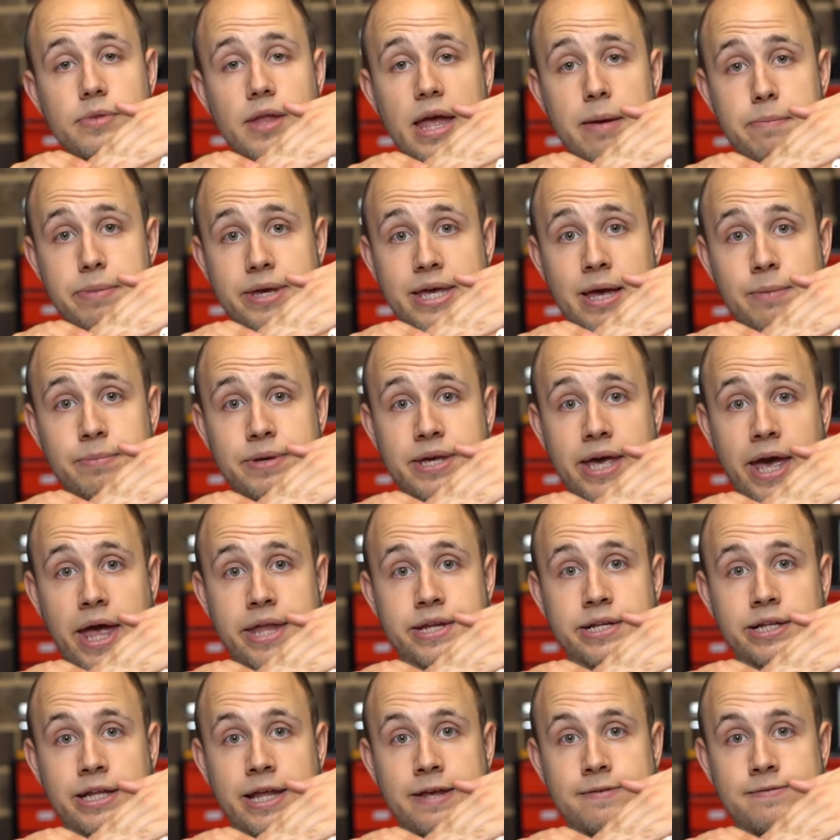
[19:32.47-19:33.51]
and become
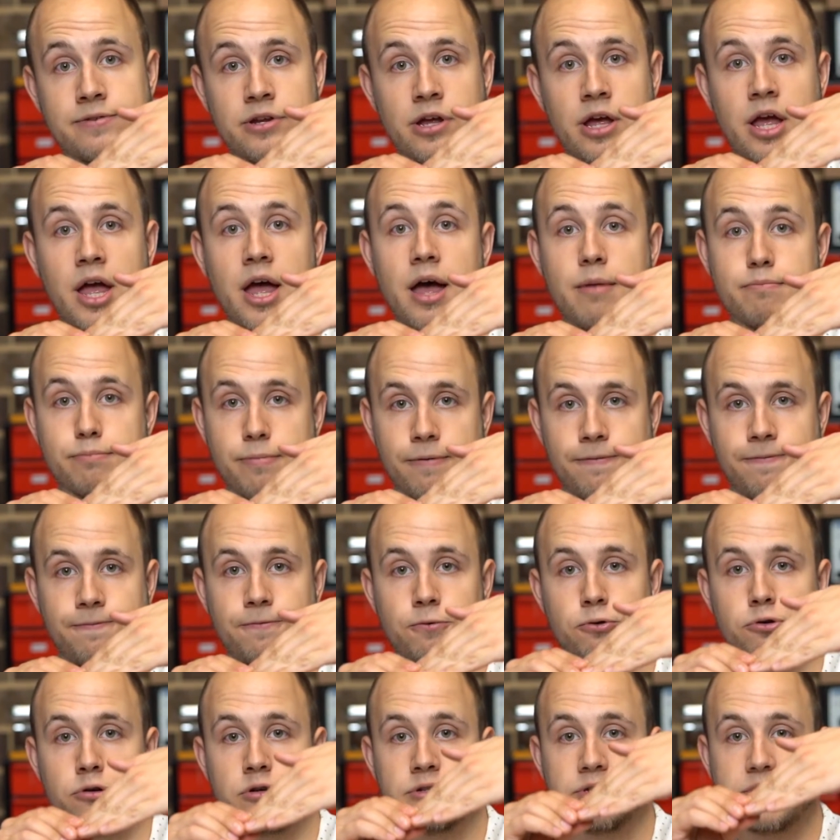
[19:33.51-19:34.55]
cantilevered
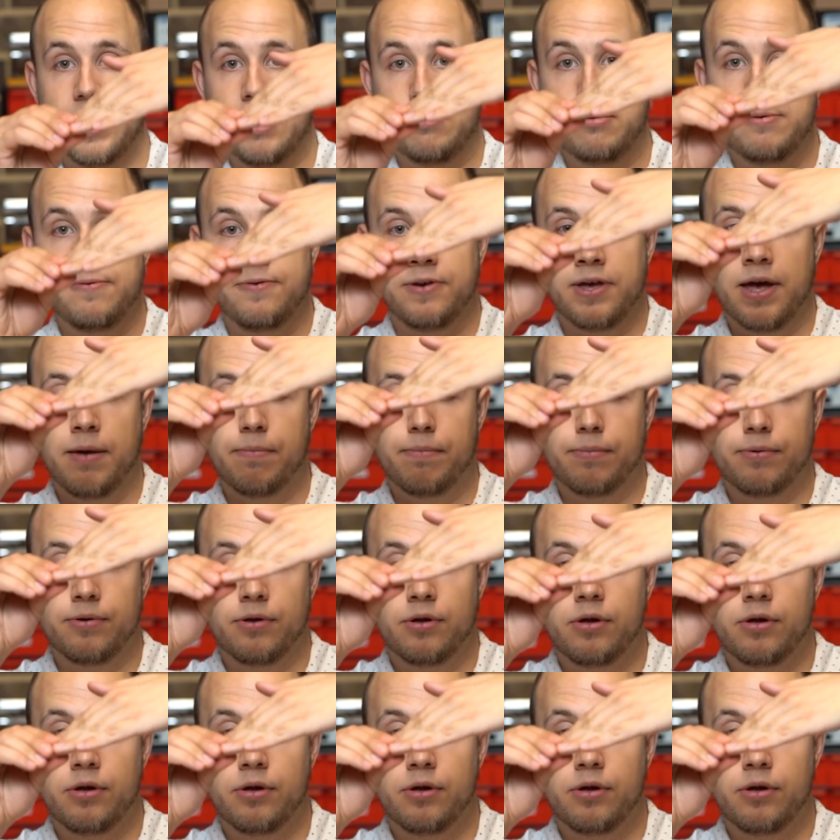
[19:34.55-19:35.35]
before start moving up.